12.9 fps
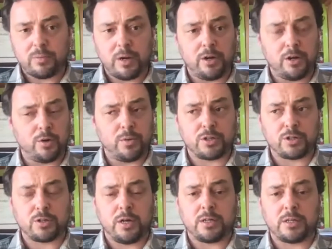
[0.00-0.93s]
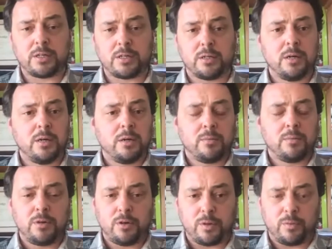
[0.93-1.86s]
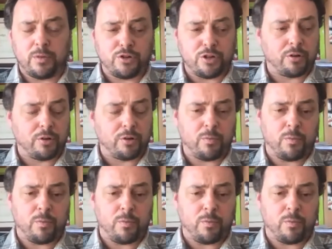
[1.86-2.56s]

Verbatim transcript: you know, it's it's you know, the, the general